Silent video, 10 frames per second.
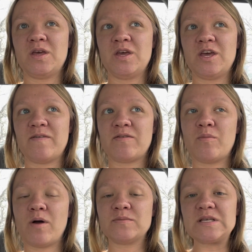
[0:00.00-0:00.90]
if the
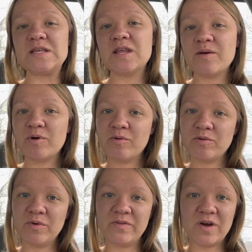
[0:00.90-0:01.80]
mom's in labor
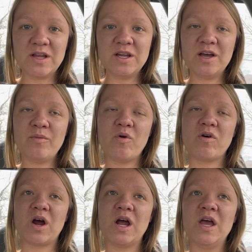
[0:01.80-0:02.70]
when we find them,
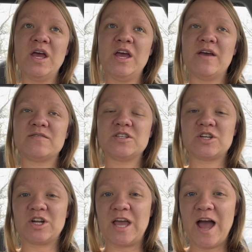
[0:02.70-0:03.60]
or if she's
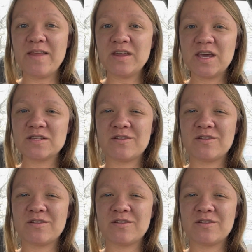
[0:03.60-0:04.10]
already had the kids.